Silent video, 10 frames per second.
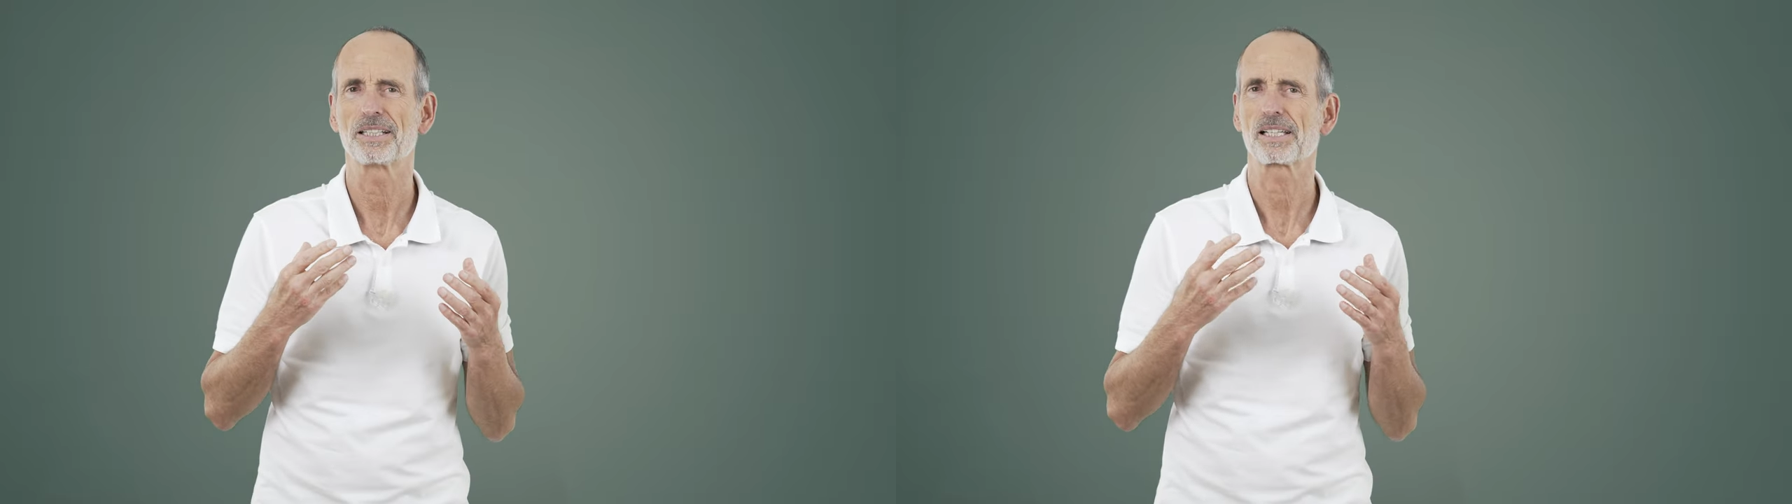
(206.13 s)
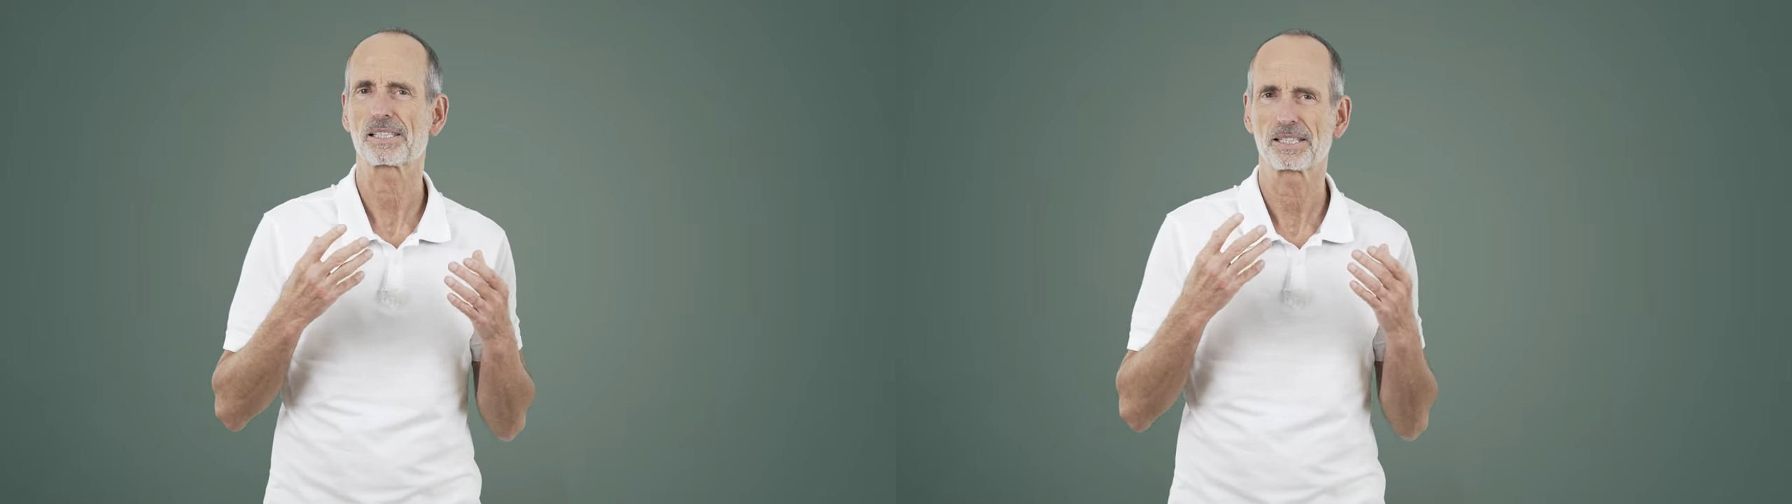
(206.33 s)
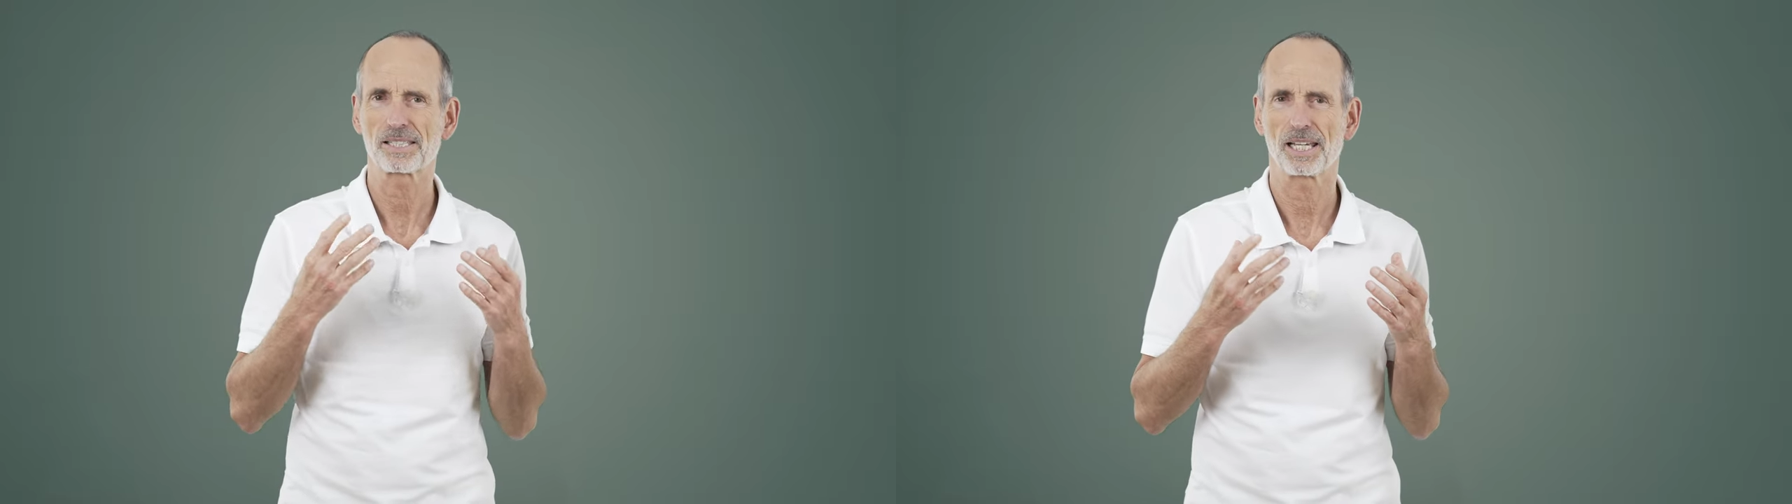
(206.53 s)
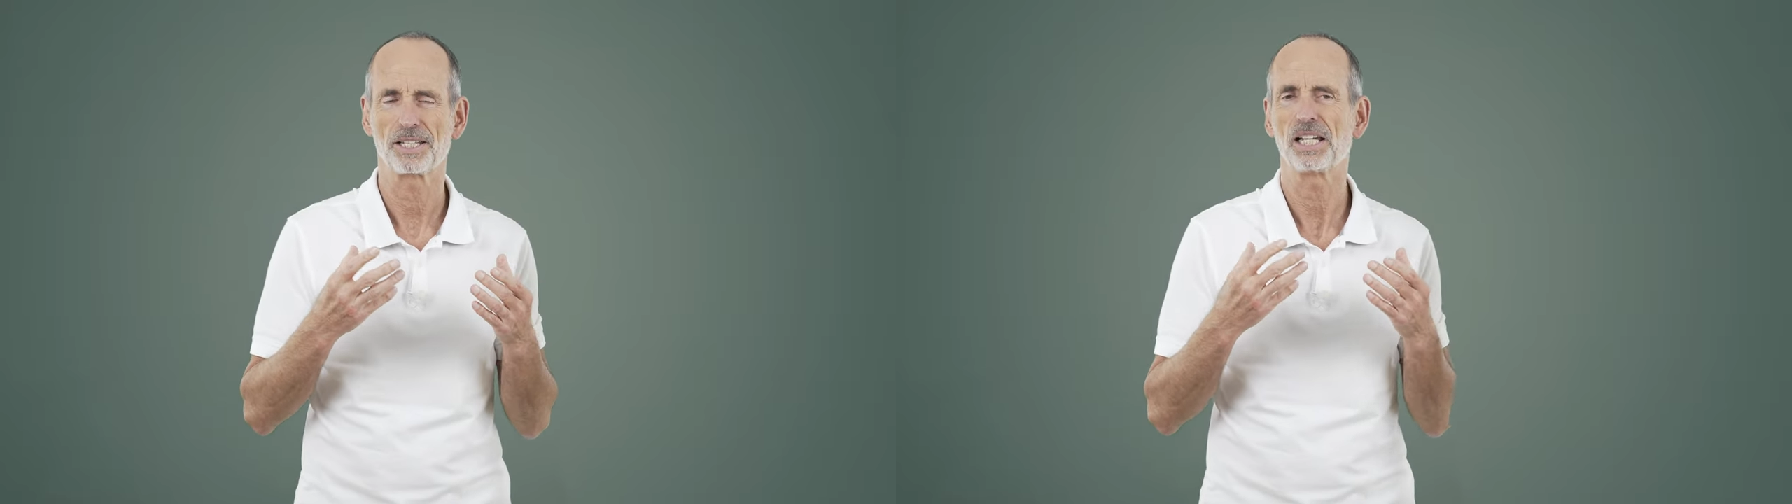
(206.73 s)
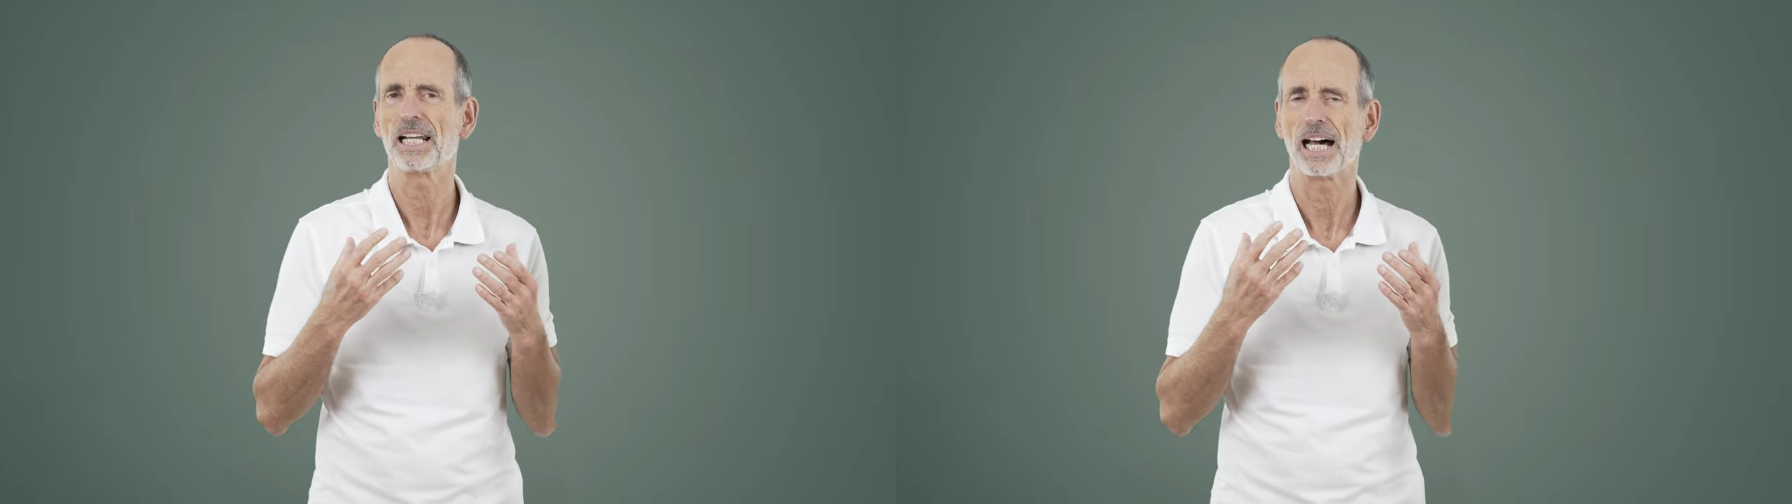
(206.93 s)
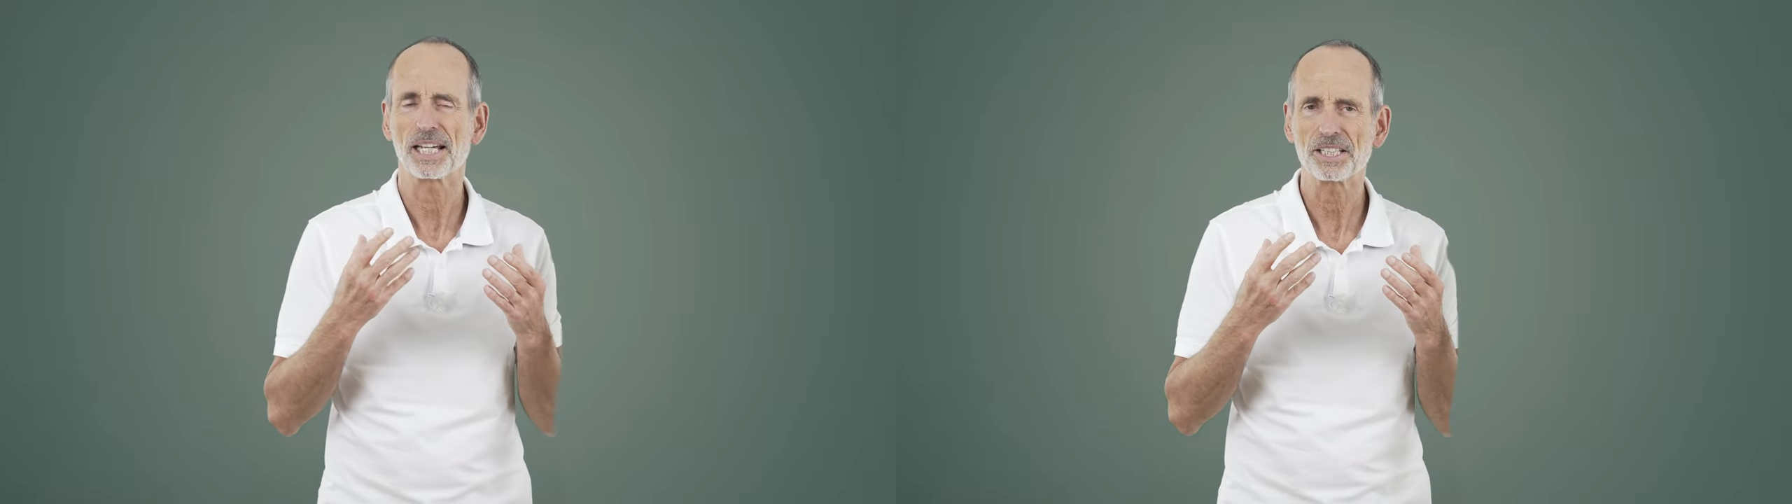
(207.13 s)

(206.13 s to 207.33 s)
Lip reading: break off